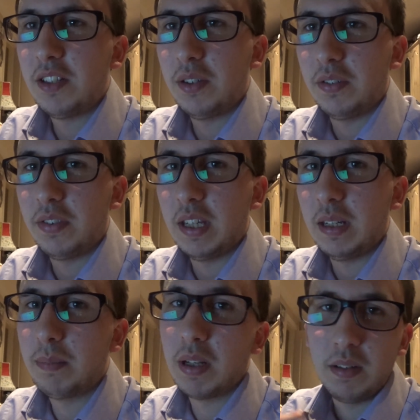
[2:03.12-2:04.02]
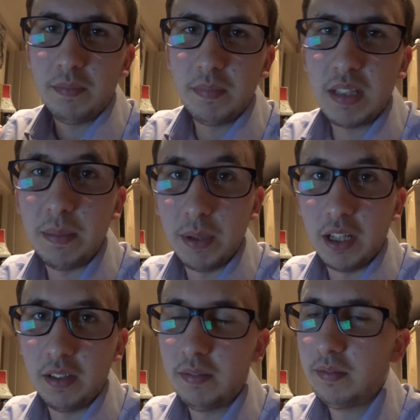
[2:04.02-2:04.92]
sort of thing, but
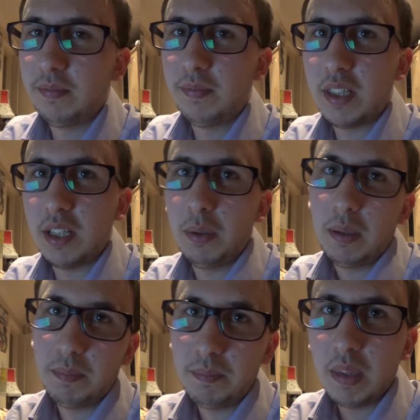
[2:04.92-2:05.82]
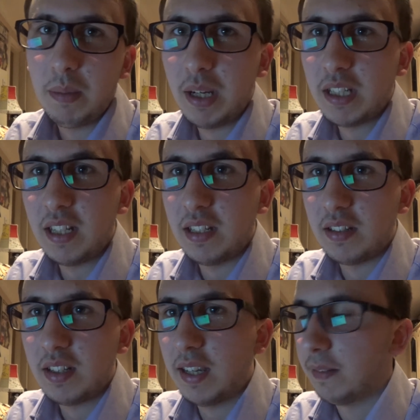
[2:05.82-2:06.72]
similar. So it, it makes
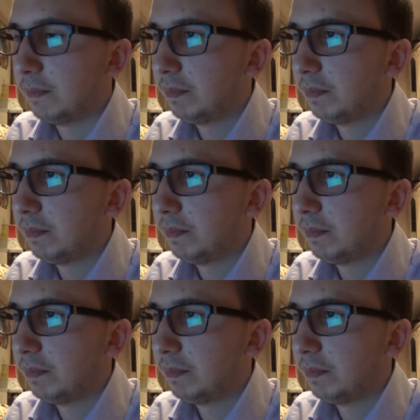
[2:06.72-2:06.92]
sense, yeah.